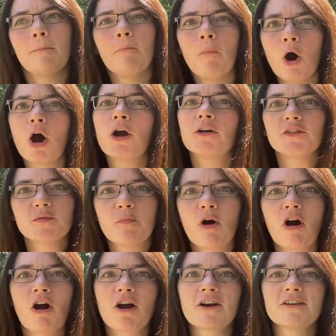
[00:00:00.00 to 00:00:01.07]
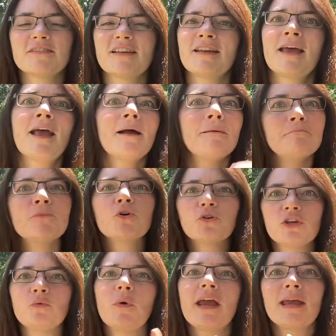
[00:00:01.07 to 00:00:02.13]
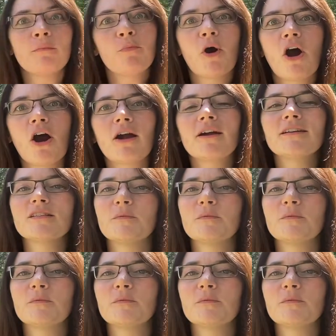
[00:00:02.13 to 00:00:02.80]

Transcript: Mars bars and Milky Way bars,